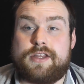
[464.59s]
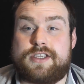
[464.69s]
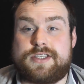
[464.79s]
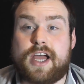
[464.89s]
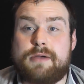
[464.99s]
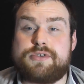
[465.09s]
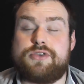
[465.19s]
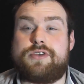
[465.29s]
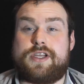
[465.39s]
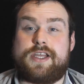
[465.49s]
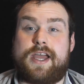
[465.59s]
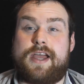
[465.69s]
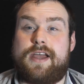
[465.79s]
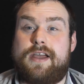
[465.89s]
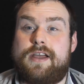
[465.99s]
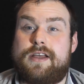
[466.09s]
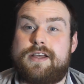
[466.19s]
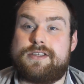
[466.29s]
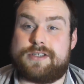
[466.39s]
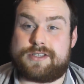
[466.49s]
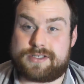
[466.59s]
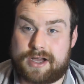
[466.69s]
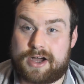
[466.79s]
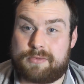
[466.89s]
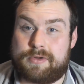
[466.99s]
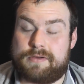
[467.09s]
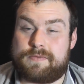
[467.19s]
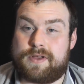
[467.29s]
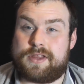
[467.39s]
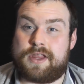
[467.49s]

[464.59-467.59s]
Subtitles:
The setups you can get to start with